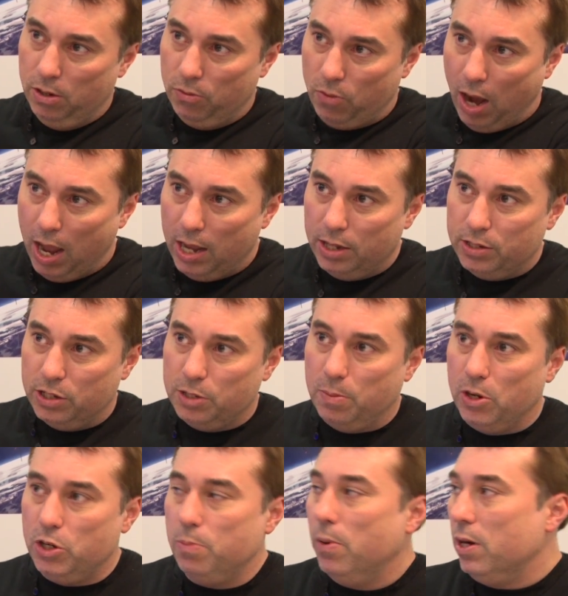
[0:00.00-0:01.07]
raise as
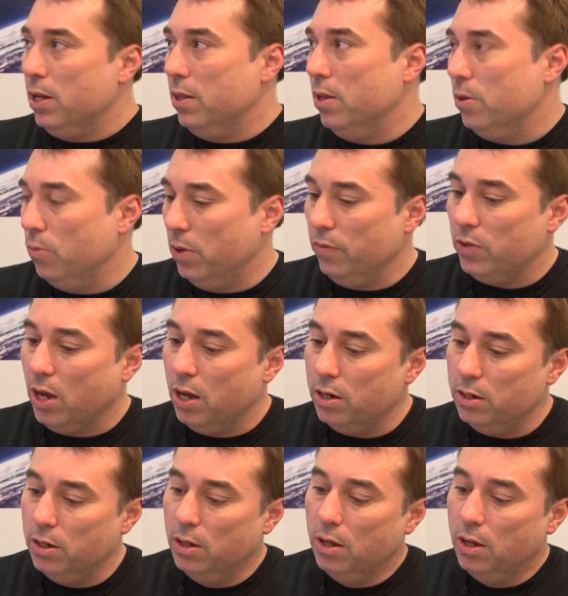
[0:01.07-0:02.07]
much money that we've done.